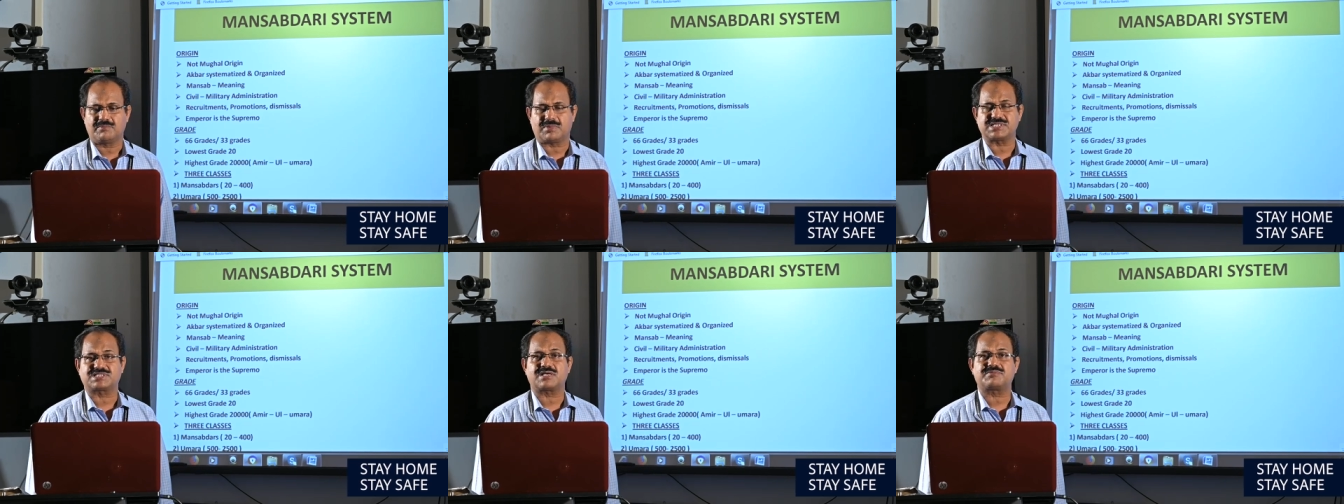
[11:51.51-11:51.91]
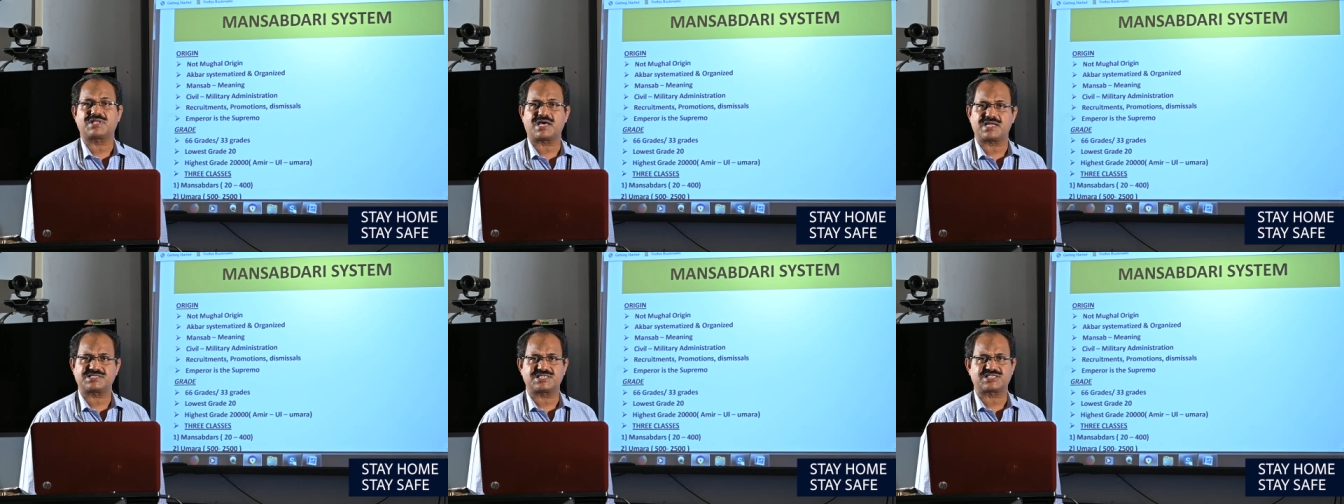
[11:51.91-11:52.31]

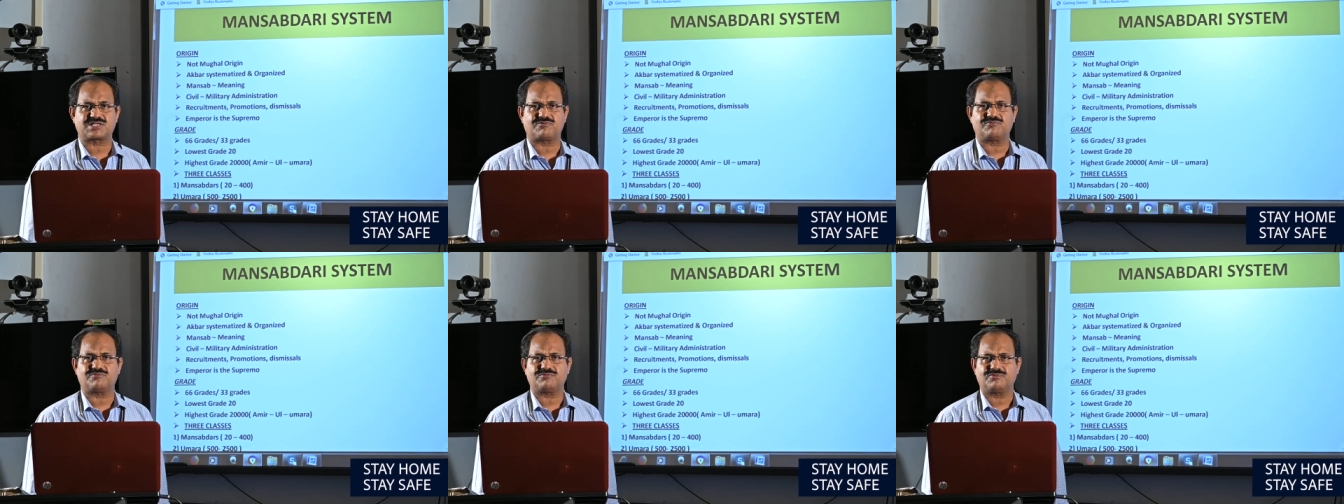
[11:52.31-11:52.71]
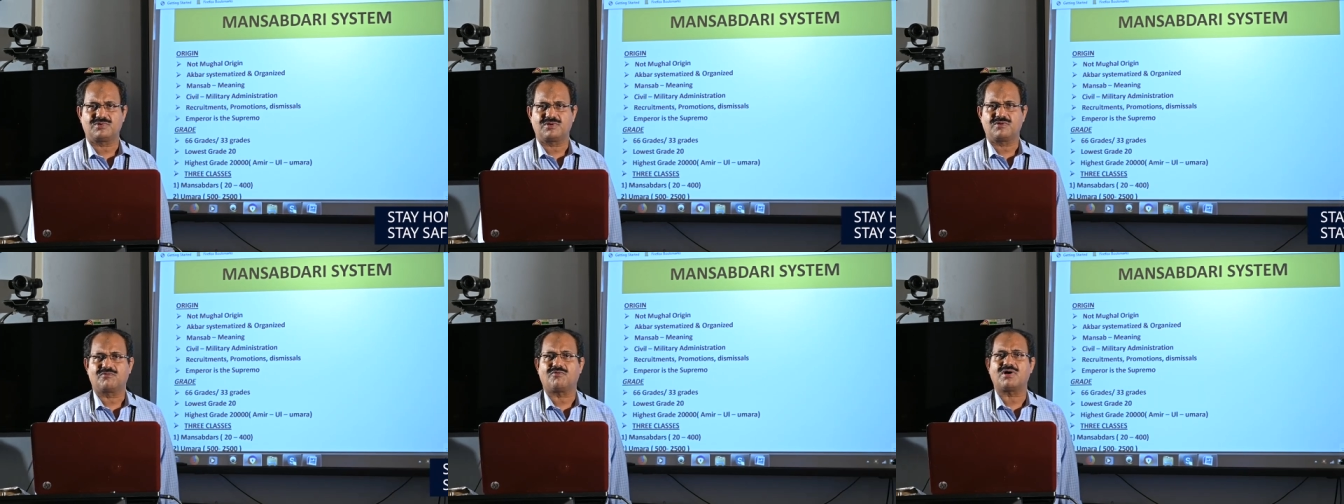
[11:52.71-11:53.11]
Mansabdari system
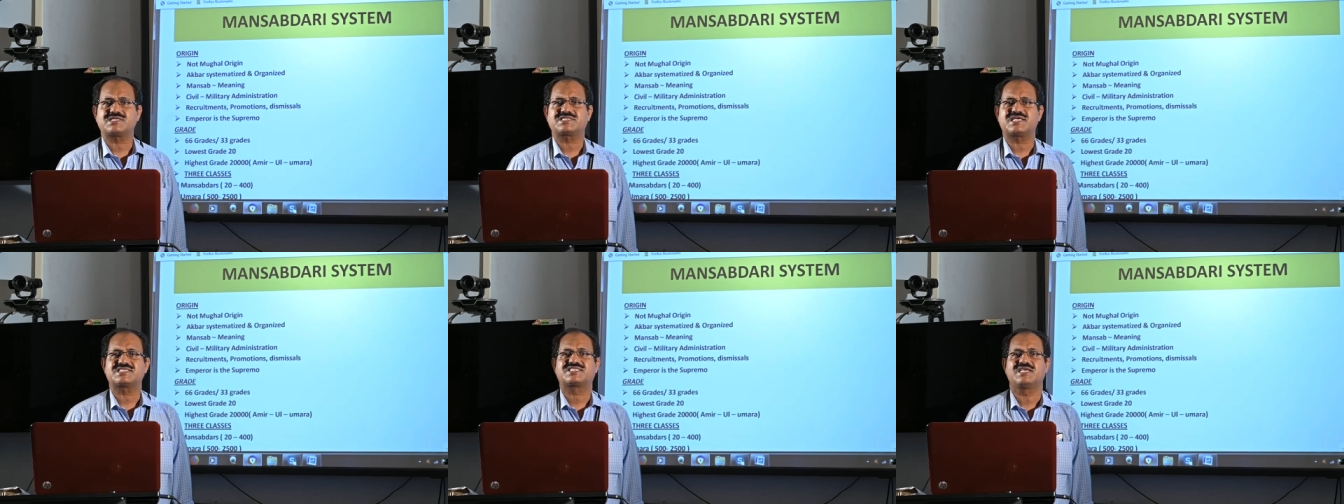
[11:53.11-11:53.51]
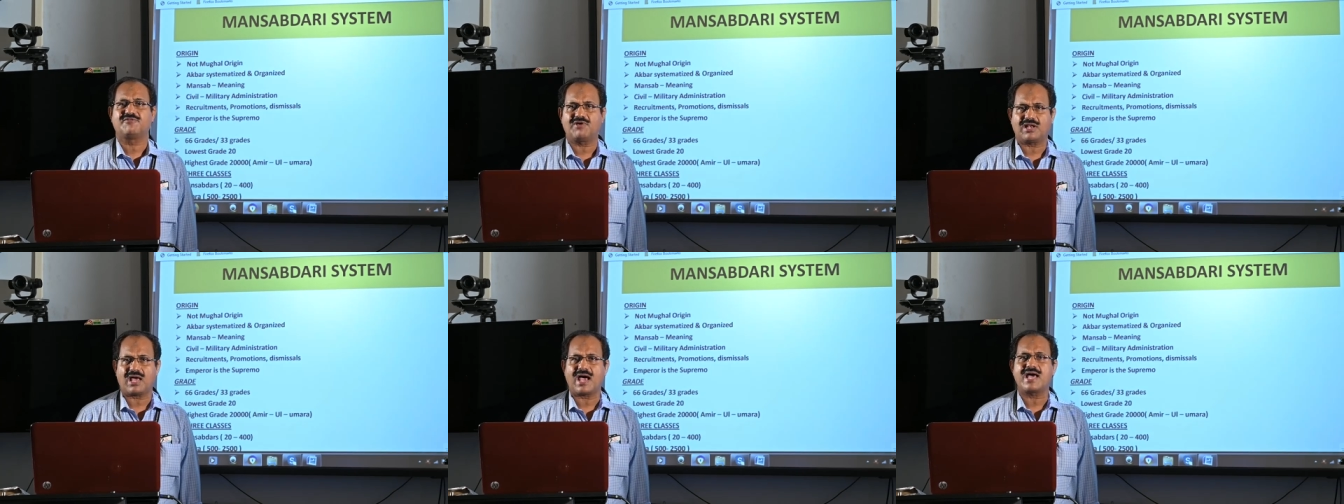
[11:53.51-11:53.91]
was a
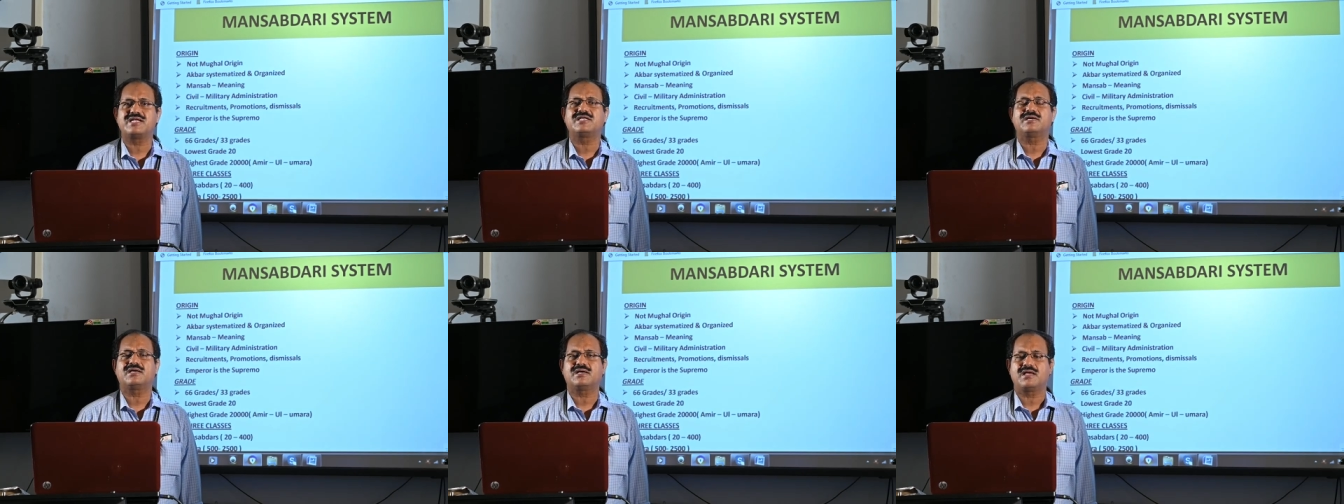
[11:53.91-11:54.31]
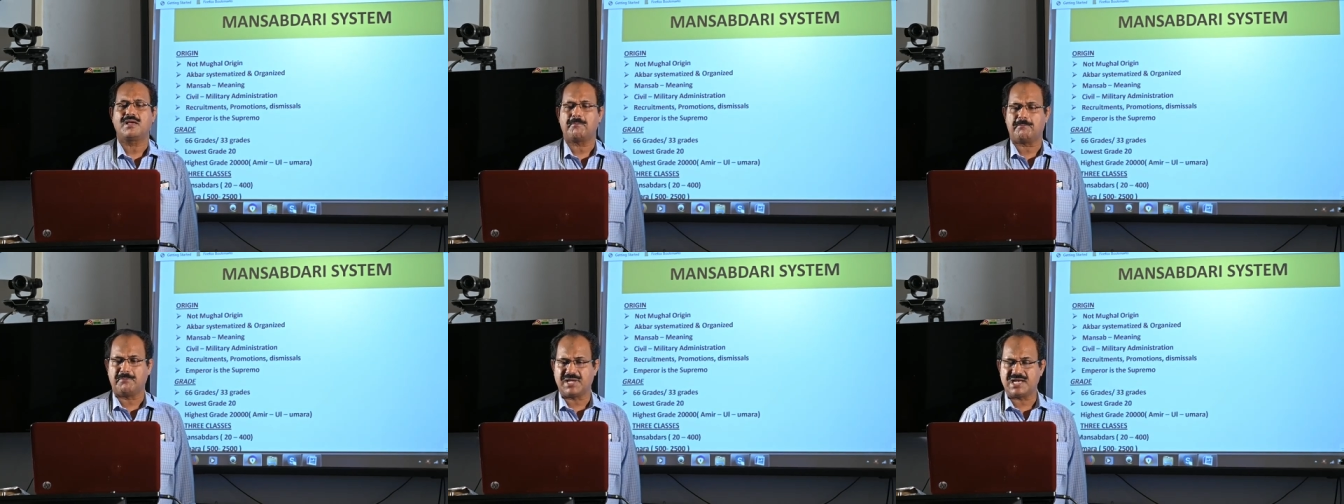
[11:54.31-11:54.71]
civil and
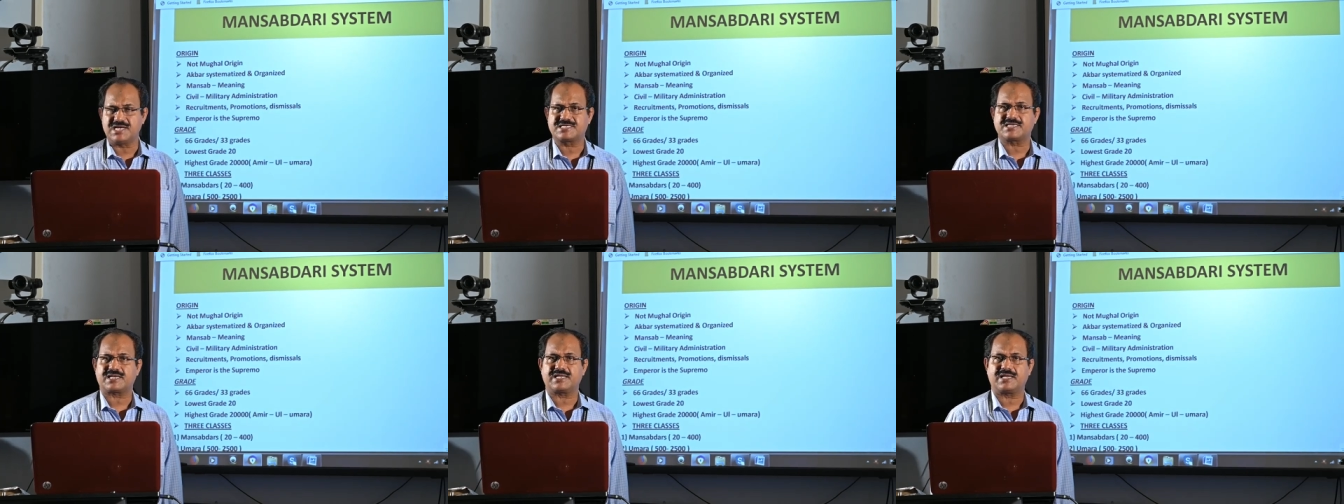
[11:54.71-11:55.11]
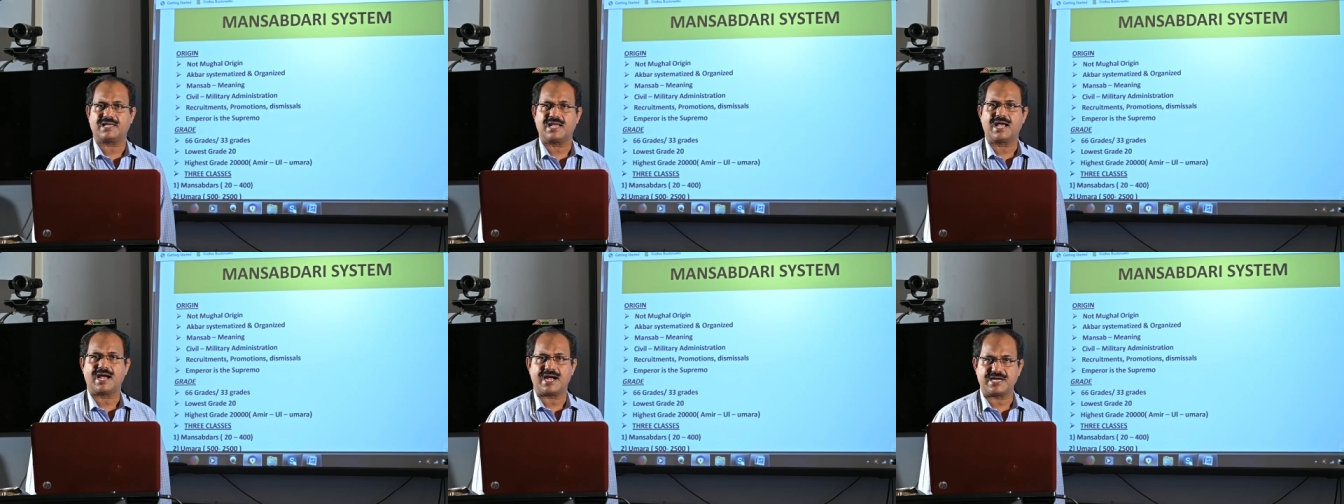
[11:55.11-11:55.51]

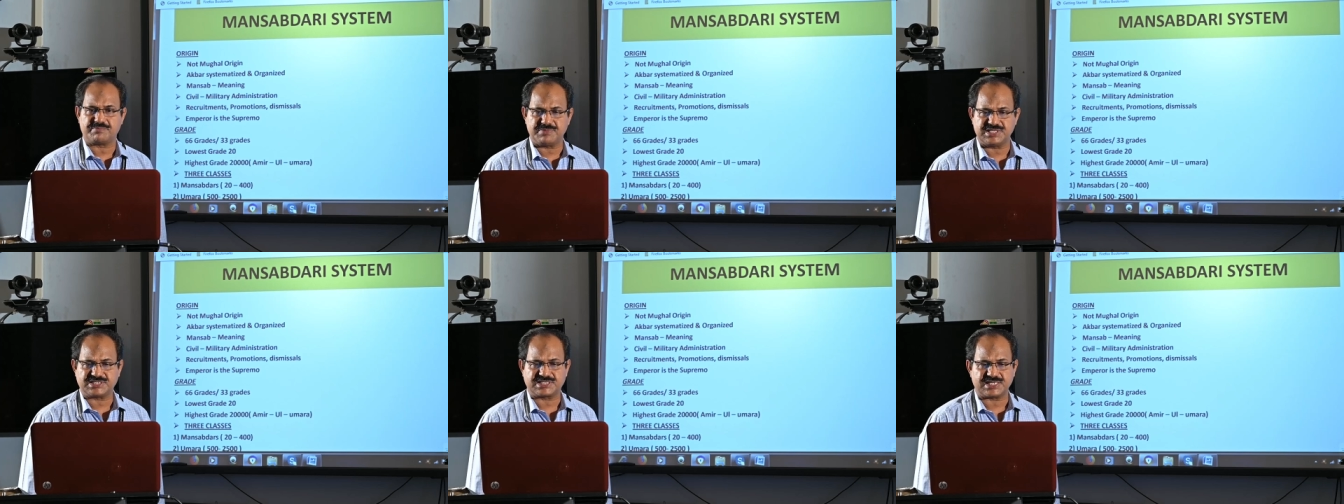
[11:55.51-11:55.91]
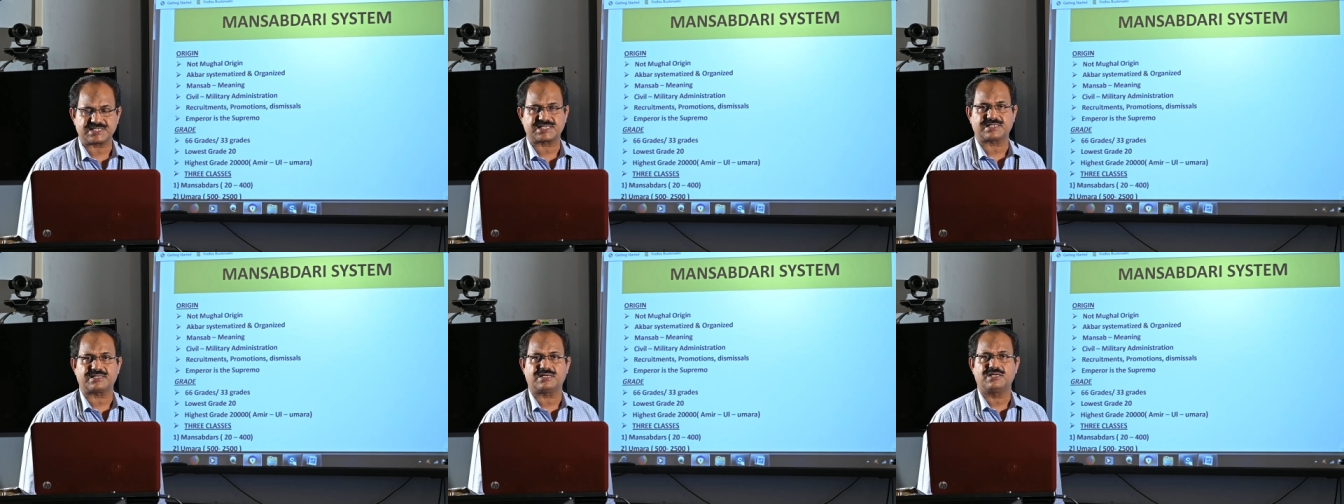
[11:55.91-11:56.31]
military
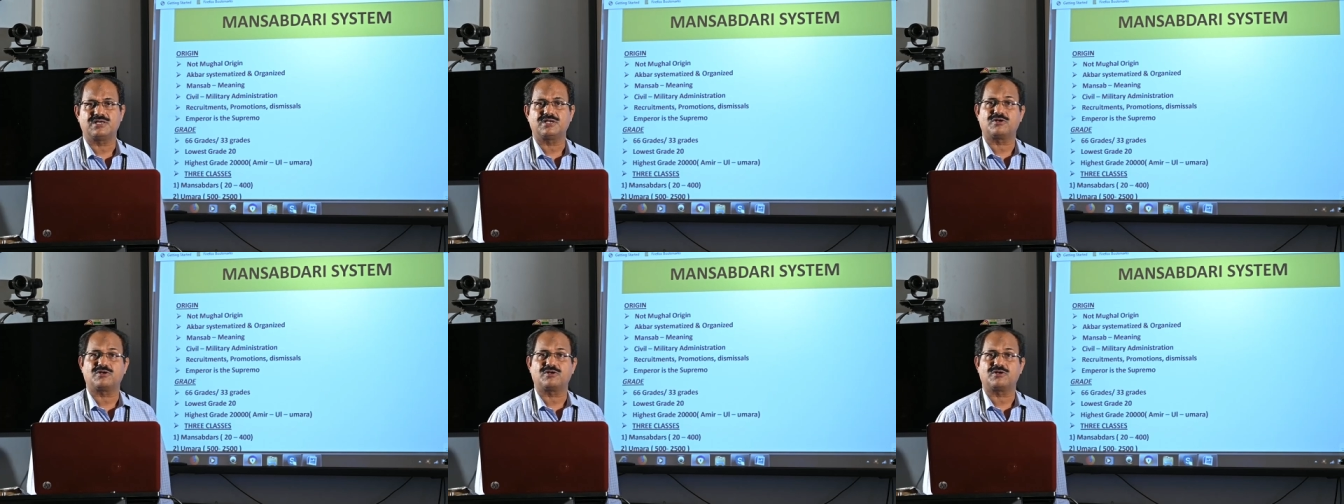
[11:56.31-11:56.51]
administration,